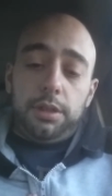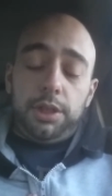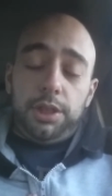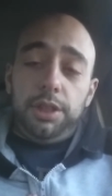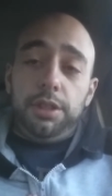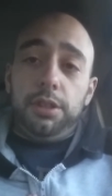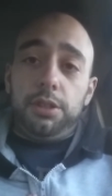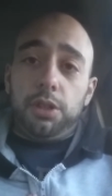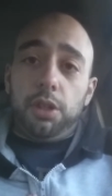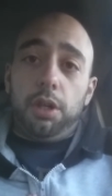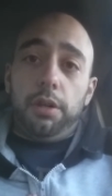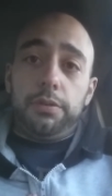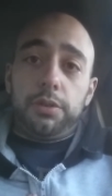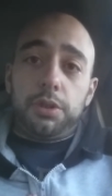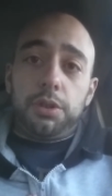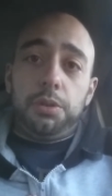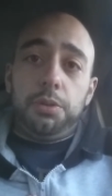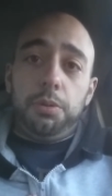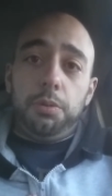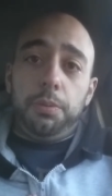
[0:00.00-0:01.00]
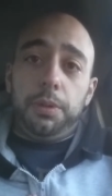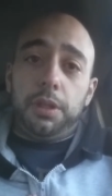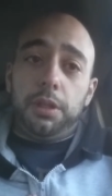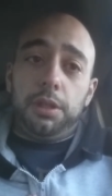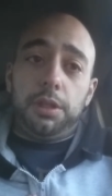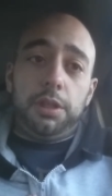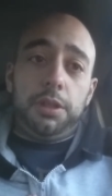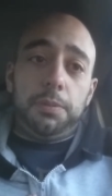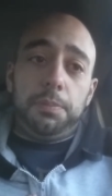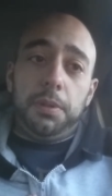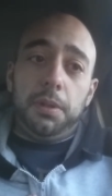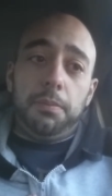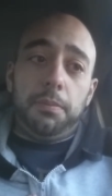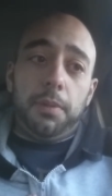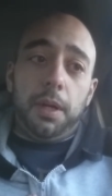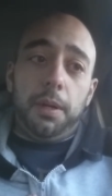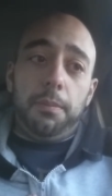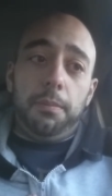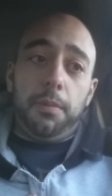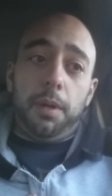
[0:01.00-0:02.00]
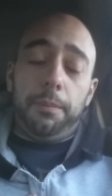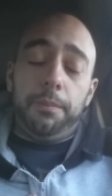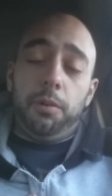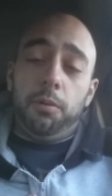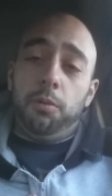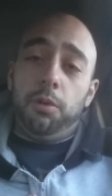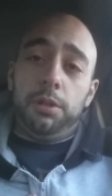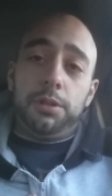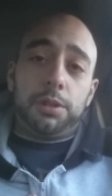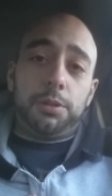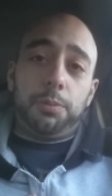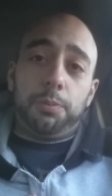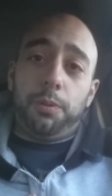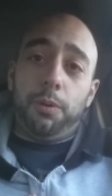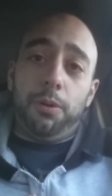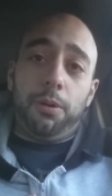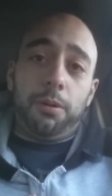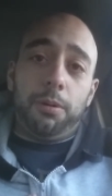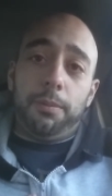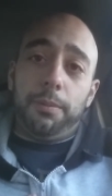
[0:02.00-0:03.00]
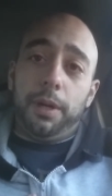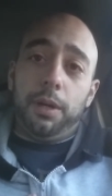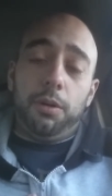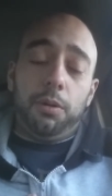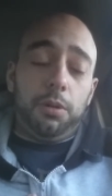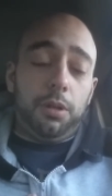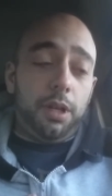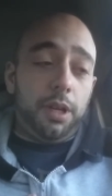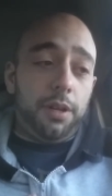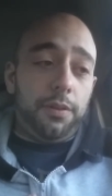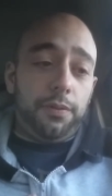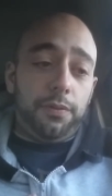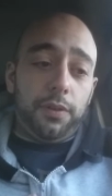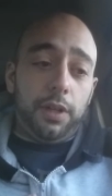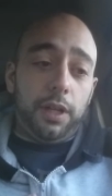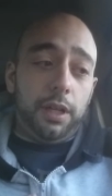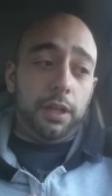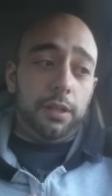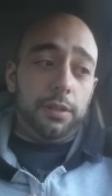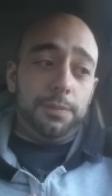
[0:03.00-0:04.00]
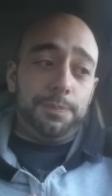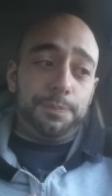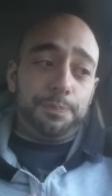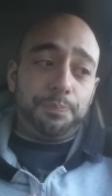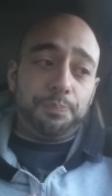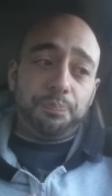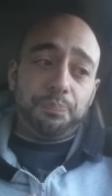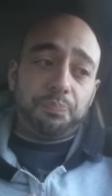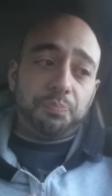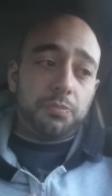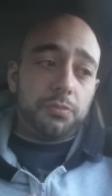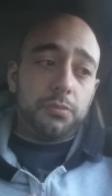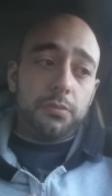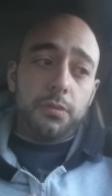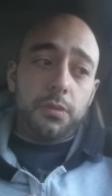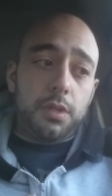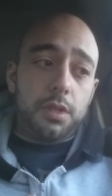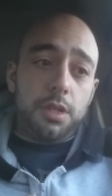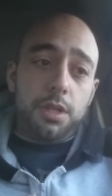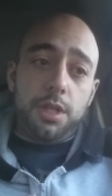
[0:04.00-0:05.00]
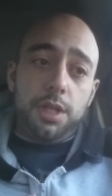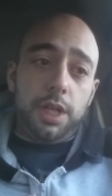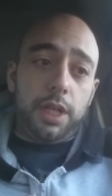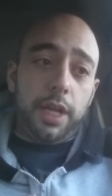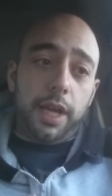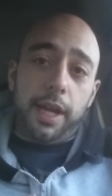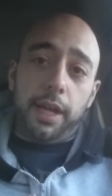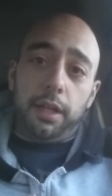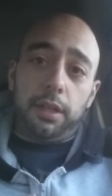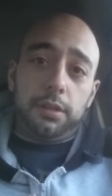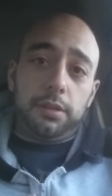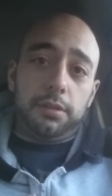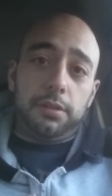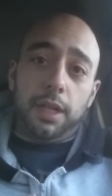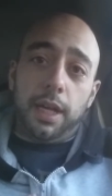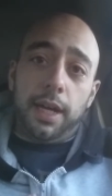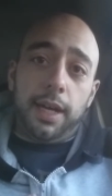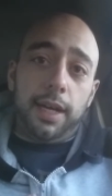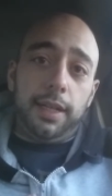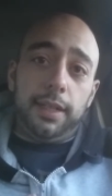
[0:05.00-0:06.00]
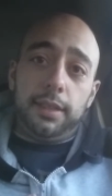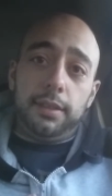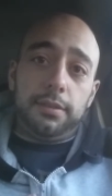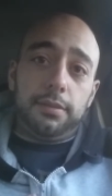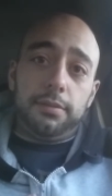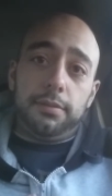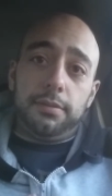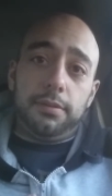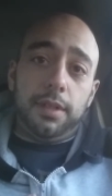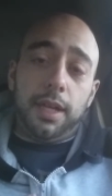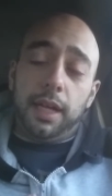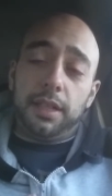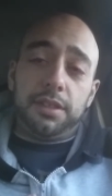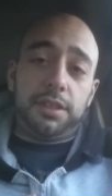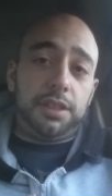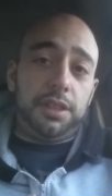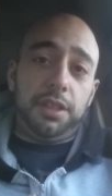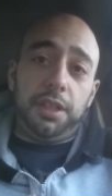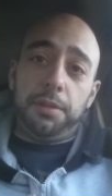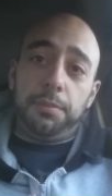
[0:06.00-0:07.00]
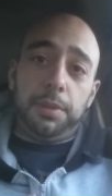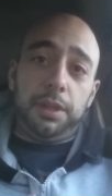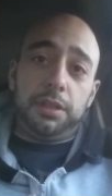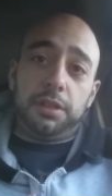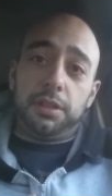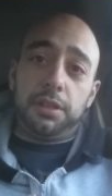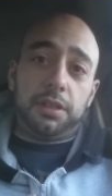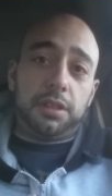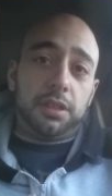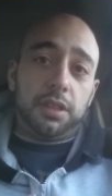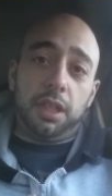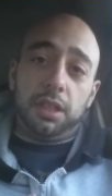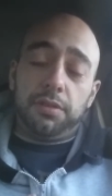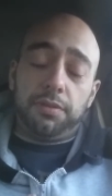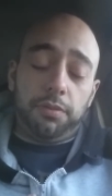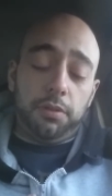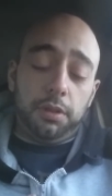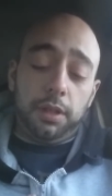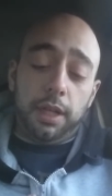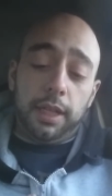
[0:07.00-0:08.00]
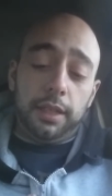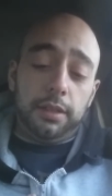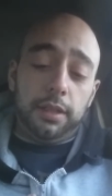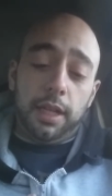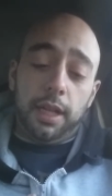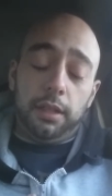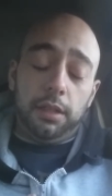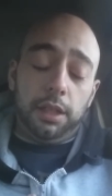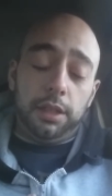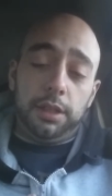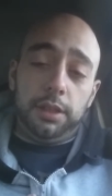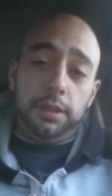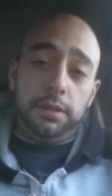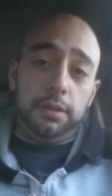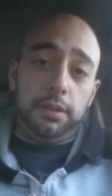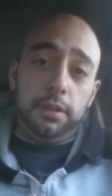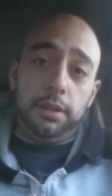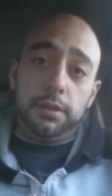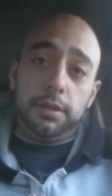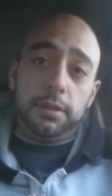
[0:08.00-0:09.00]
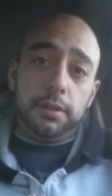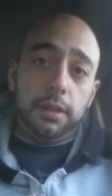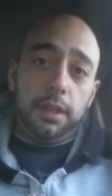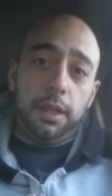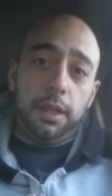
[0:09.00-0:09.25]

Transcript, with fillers: she deserves to because she's been my number one supporter my whole life and she can't die not seeing me successful not not like you did